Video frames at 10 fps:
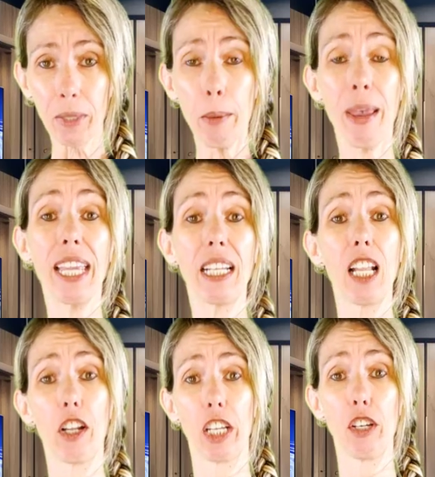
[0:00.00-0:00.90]
make it a
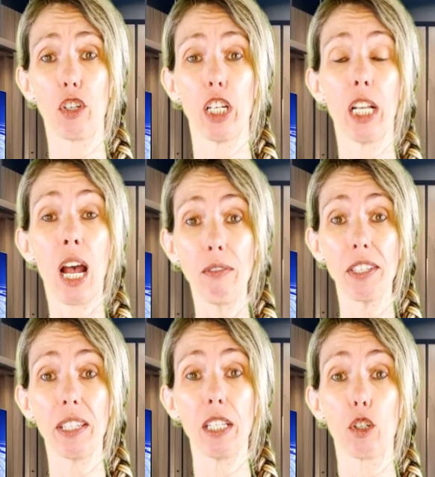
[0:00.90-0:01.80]
lot easier. And
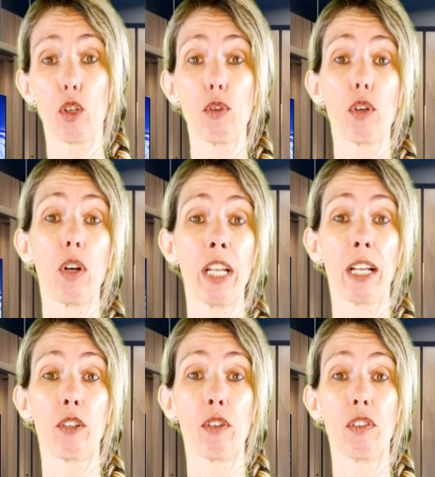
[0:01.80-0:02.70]
obviously there's also
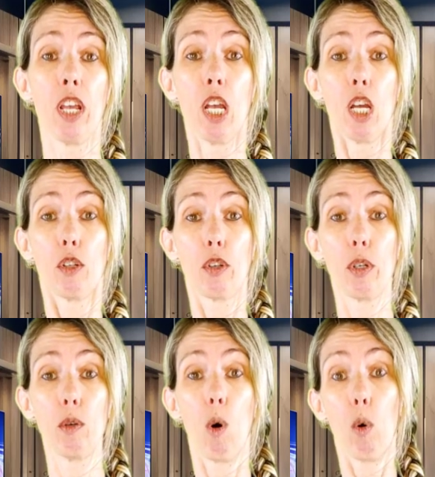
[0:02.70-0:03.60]
connectors
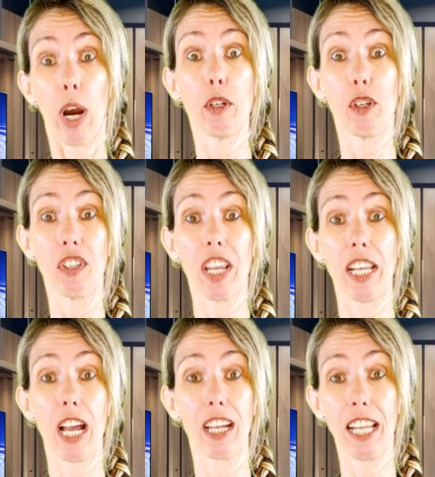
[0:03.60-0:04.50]
to, or I should say
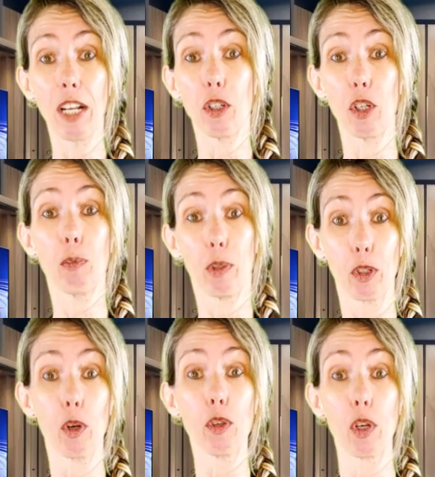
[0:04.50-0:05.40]
not connectors, but there's
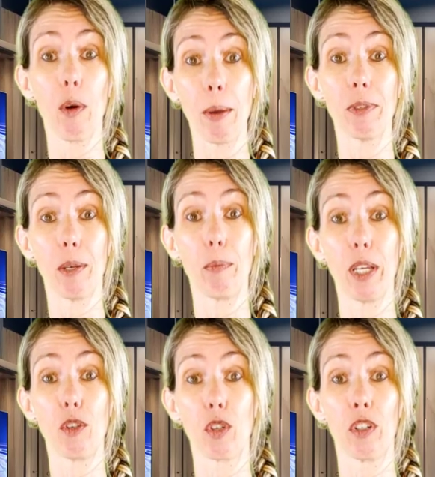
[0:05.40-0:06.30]
also
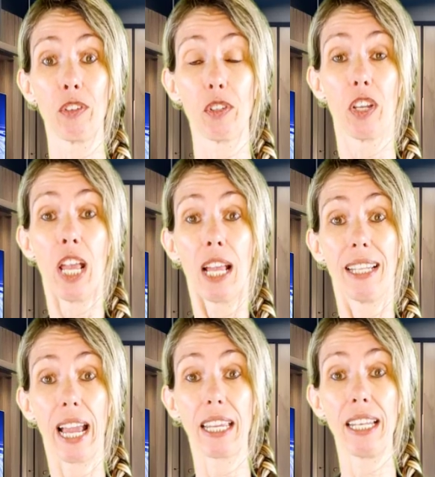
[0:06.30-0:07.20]
MCP servers
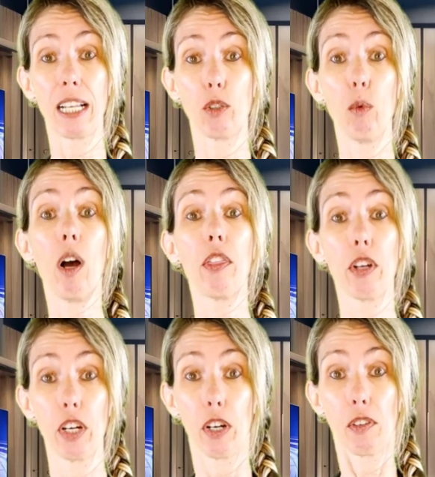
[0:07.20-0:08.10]
that connect to
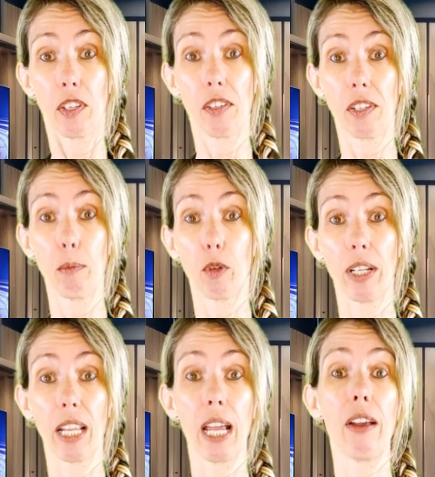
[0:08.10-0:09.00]
other systems, right,
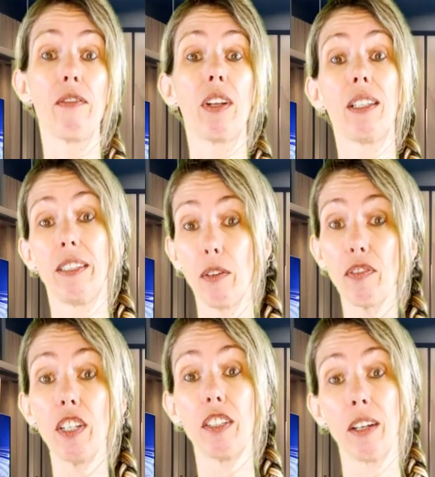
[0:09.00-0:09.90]
that have
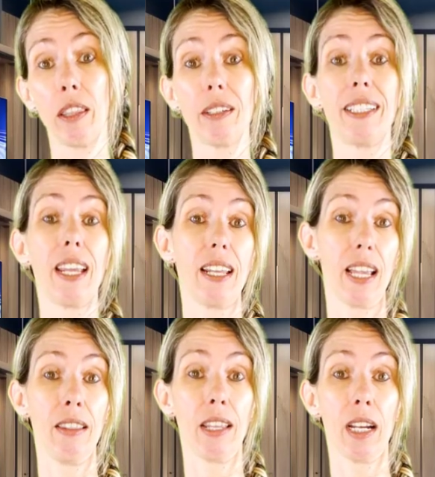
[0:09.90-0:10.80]
different other data
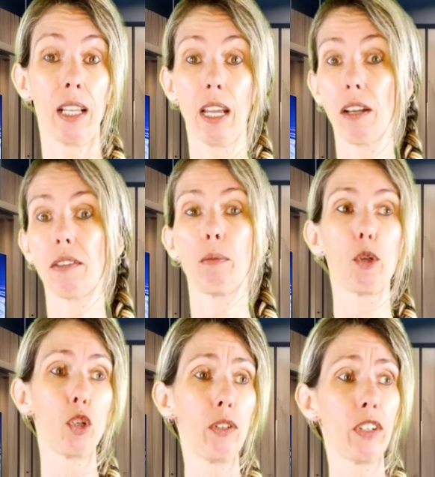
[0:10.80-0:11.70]
in there, like customer
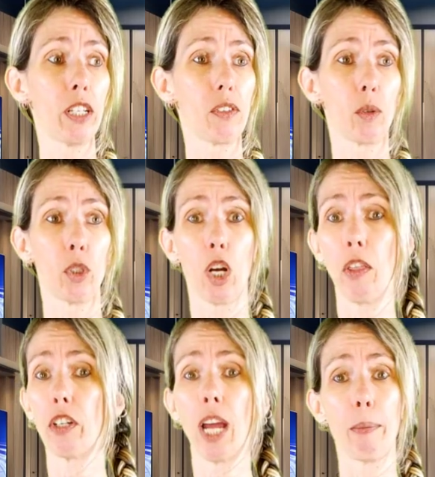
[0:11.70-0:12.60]
service or
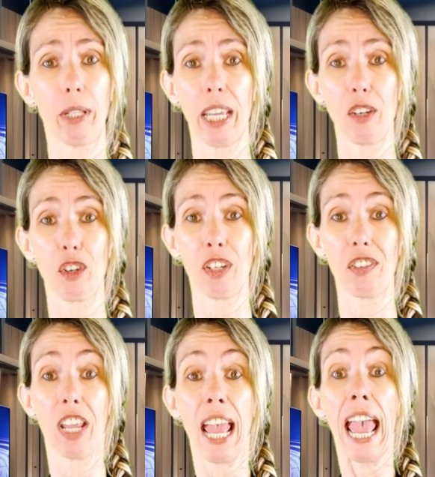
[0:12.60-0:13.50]
other
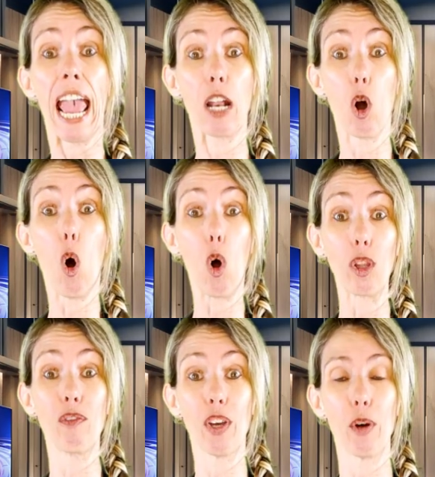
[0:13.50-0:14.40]
applications. And all
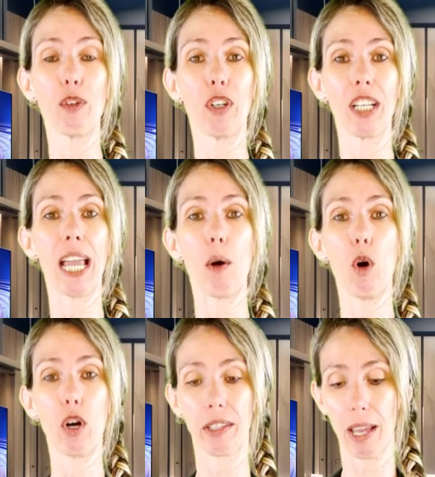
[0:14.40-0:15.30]
of those, you can now
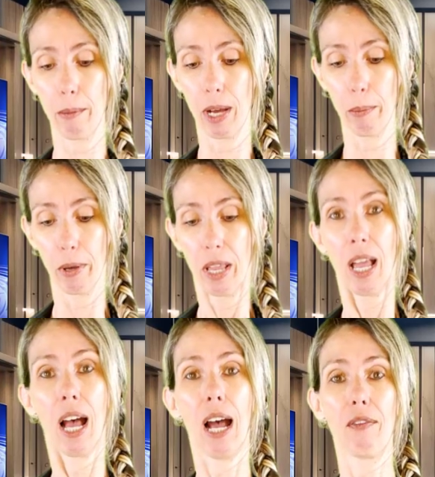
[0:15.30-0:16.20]
hook them up,
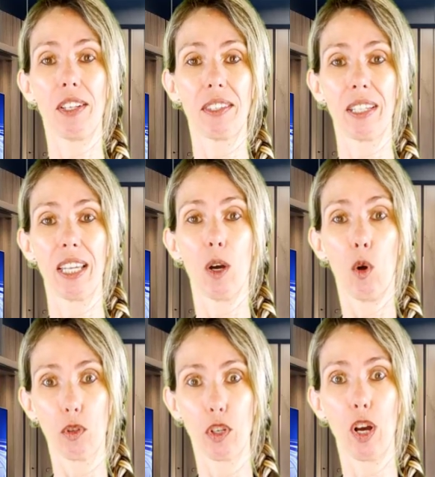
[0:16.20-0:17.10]
obviously
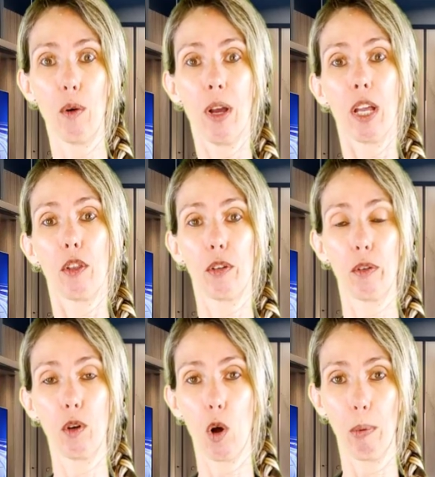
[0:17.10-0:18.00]
also through
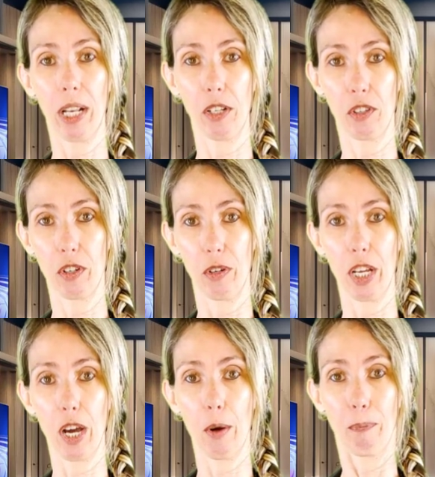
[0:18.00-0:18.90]
Copilot
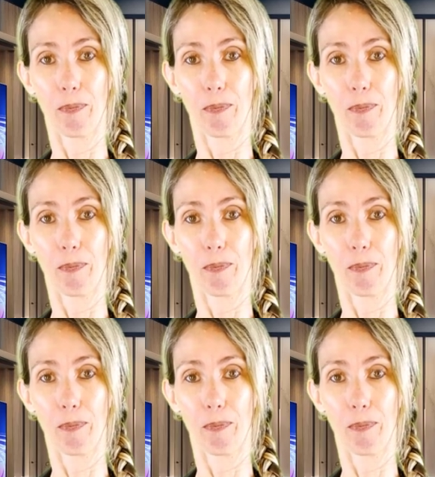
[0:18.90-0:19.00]
Studio.